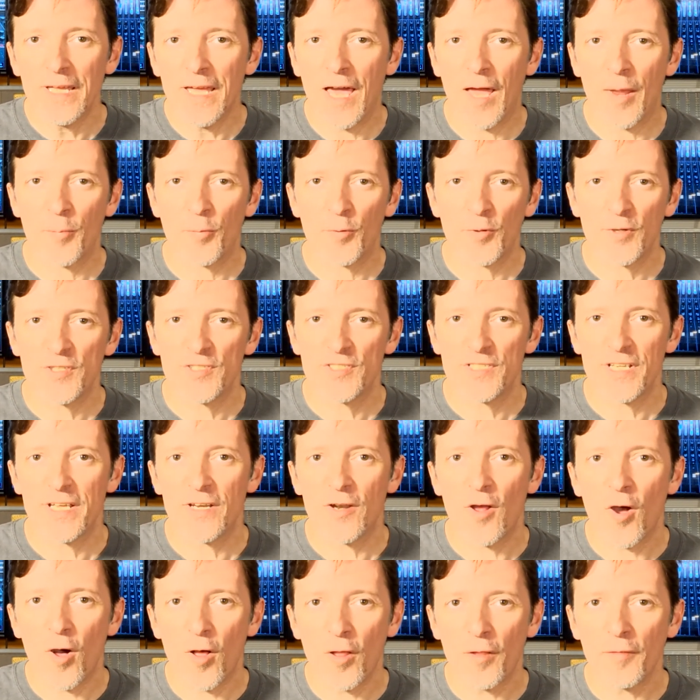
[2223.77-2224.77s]
I
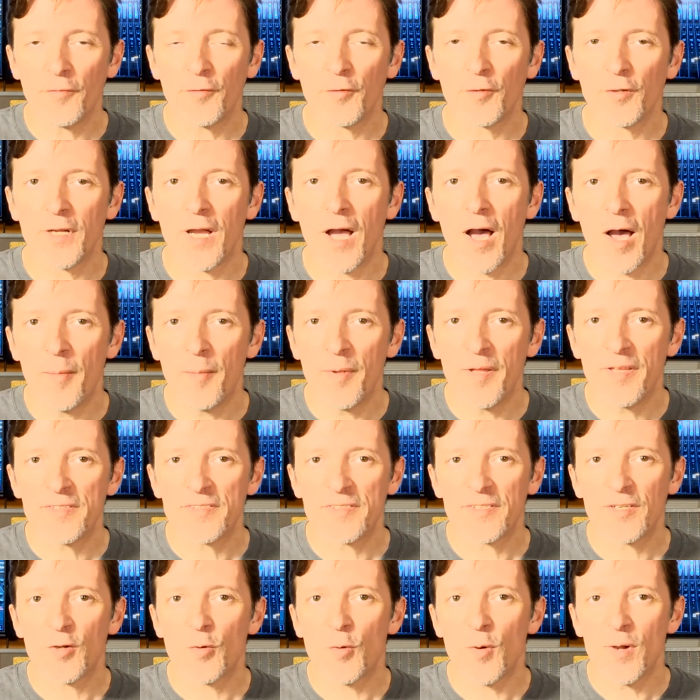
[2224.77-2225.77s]
appreciate all of your
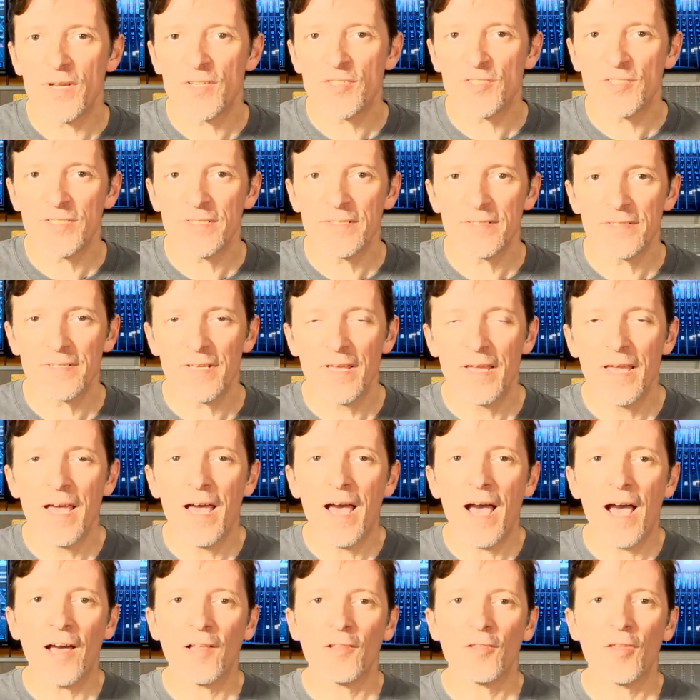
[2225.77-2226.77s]
comments and questions.
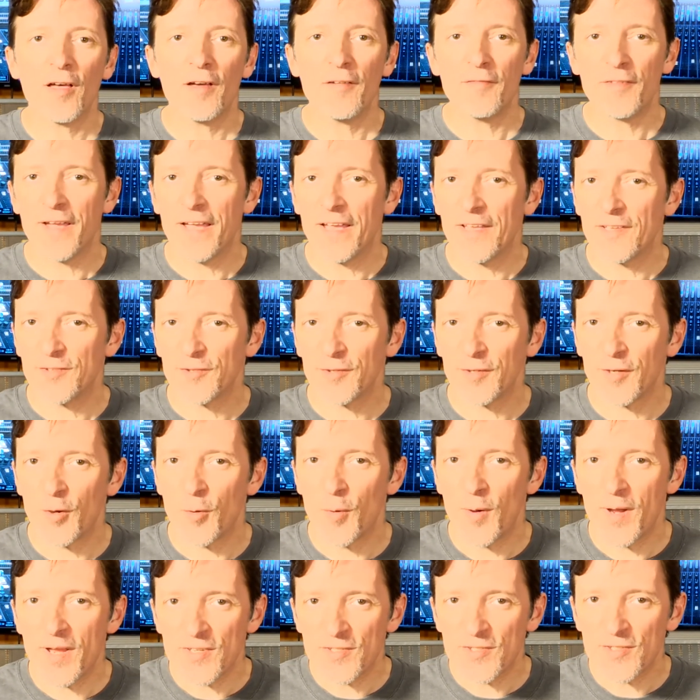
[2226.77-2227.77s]
I love answering
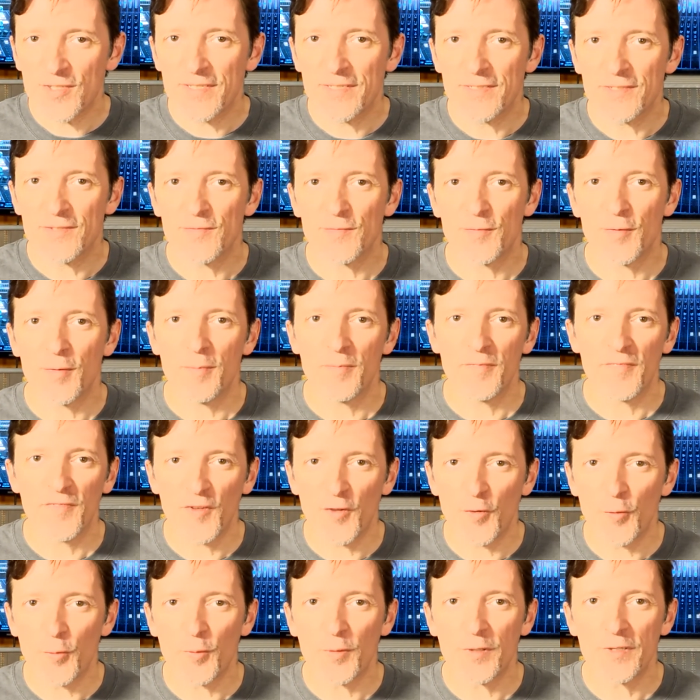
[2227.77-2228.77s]
questions from
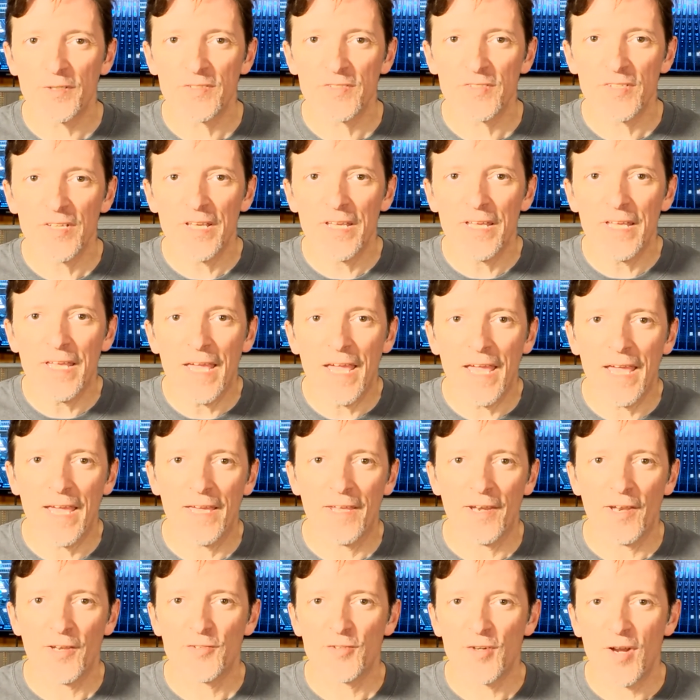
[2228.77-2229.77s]
viewers,
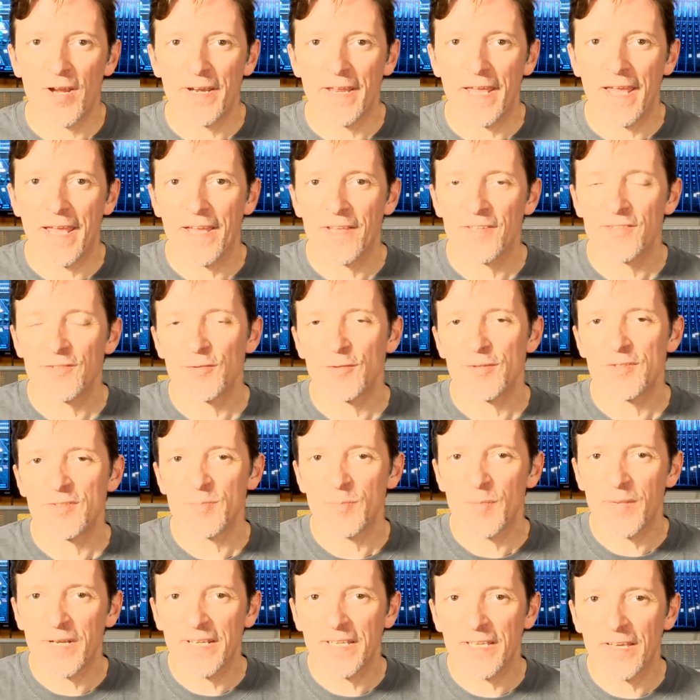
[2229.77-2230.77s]
and I try to answer as
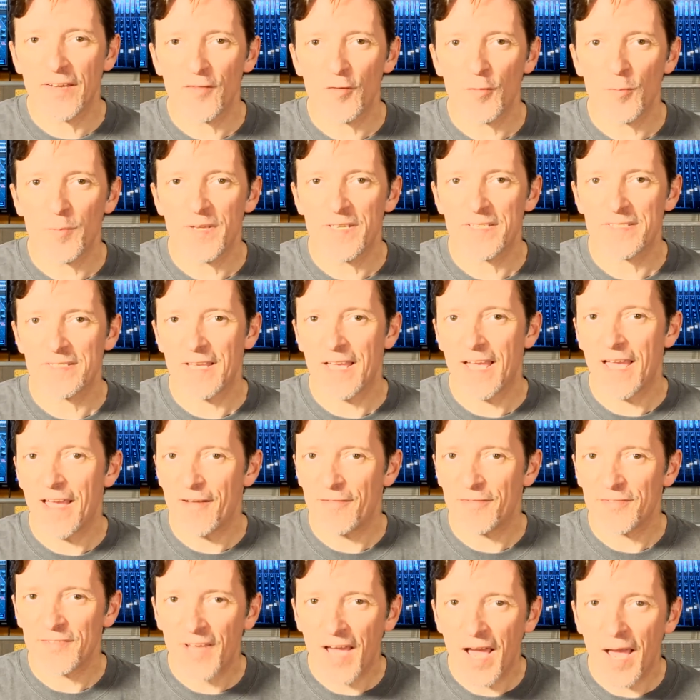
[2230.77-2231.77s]
many of them as I
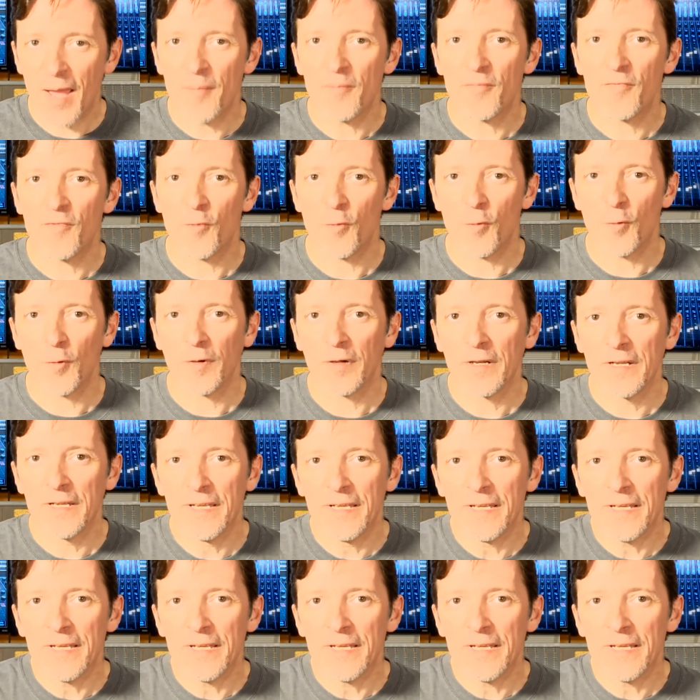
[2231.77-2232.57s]
have time for.